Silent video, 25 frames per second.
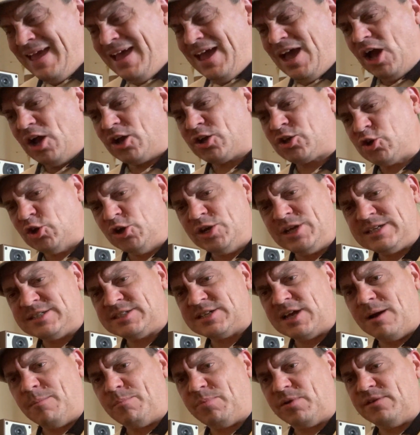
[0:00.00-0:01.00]
A good
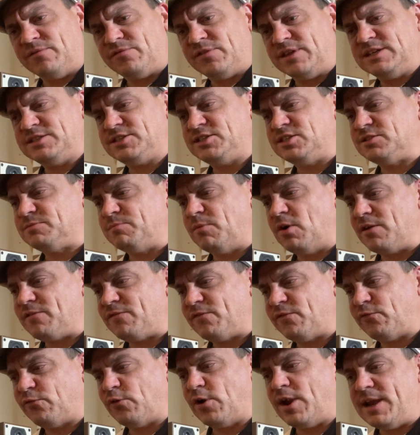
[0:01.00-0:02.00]
example of this is my
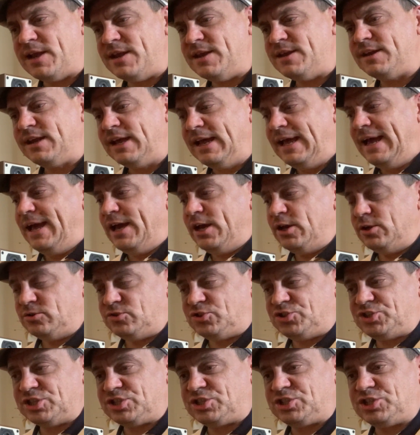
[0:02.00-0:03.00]
friend
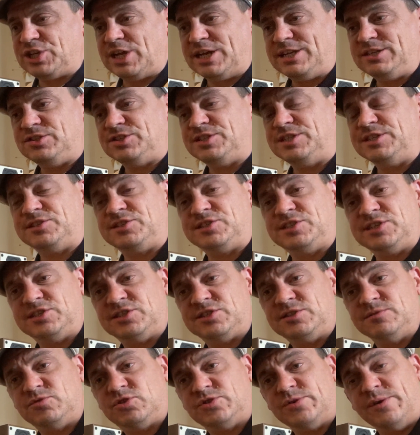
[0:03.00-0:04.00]
who's just changed his
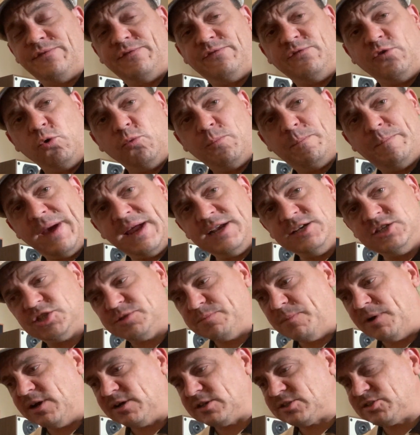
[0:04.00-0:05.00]
system to a full
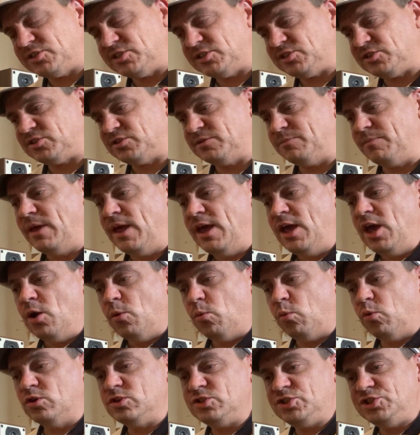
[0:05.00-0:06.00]
benchmark system,
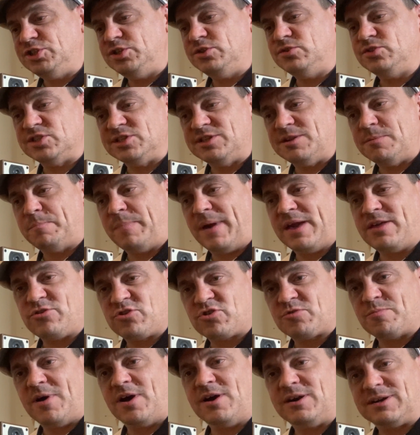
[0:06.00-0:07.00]
was using the
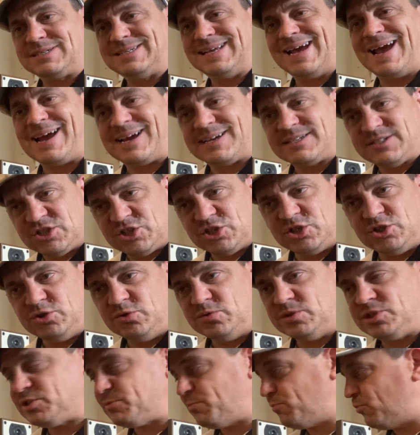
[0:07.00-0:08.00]
benchmark
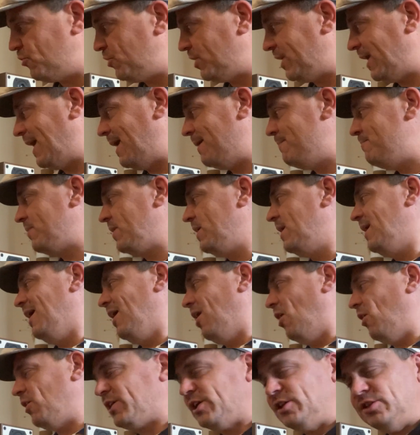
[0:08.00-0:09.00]
DAC2 as a preamp.
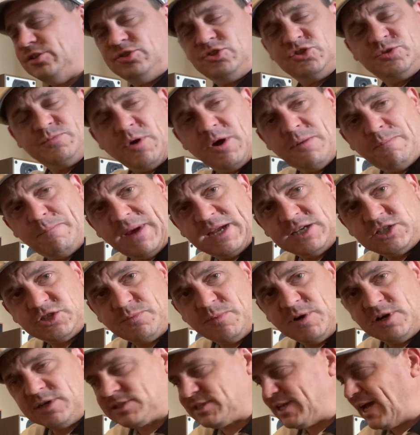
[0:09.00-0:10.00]
I can use my
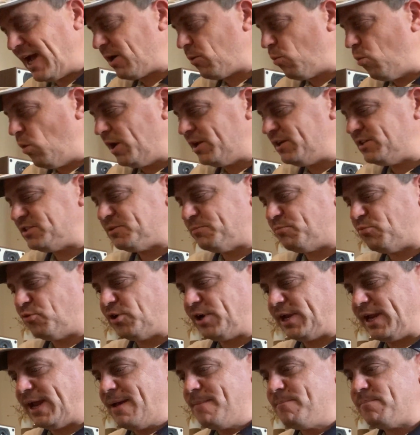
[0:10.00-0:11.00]
benchmark DAC1 as a
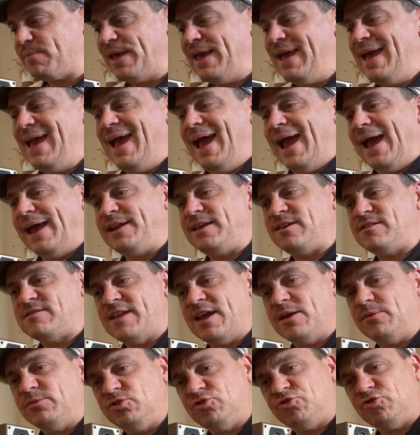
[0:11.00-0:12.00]
preamp, and he's
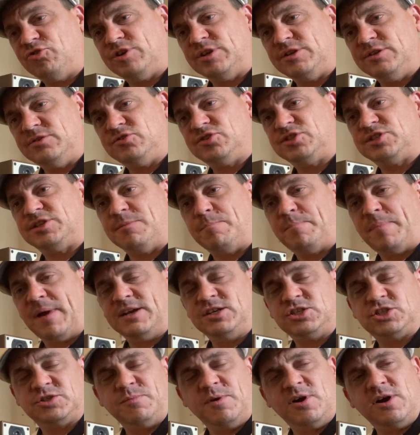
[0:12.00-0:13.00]
now introduced the
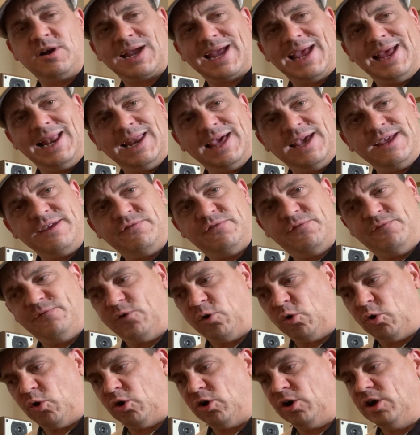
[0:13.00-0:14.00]
benchmark
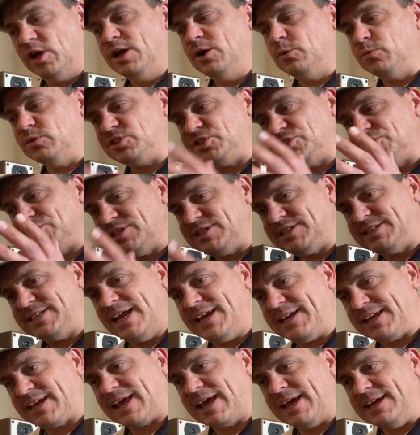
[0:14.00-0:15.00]
LA4, which is a
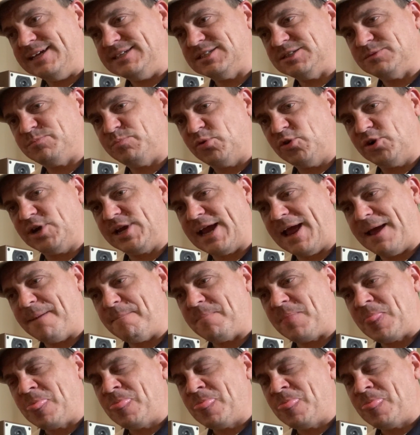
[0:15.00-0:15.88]
dedicated preamp.